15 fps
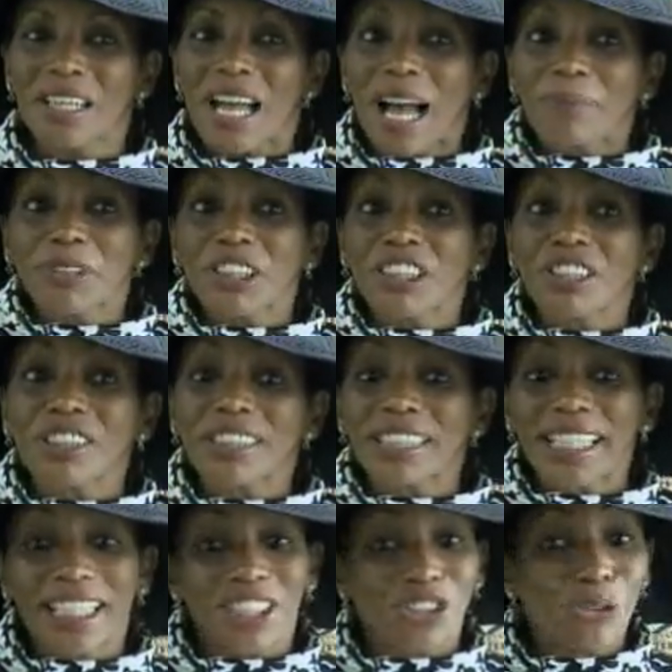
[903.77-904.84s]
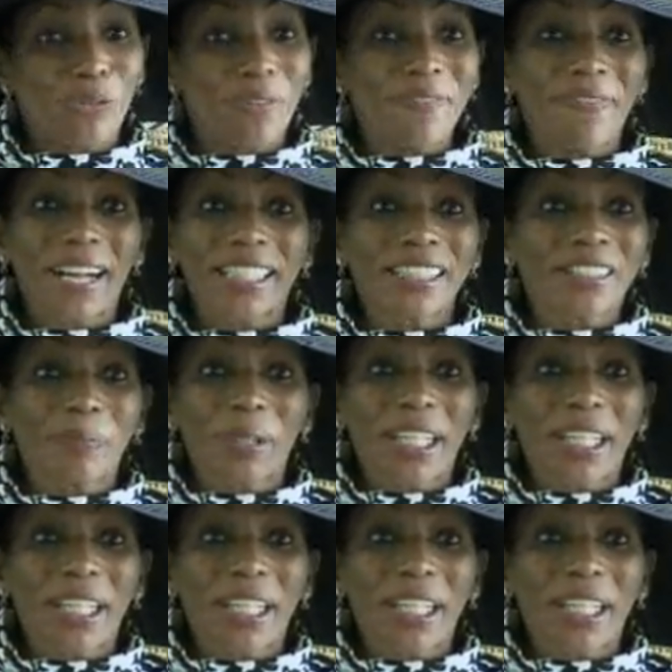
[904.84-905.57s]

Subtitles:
I'm still singing. You invited me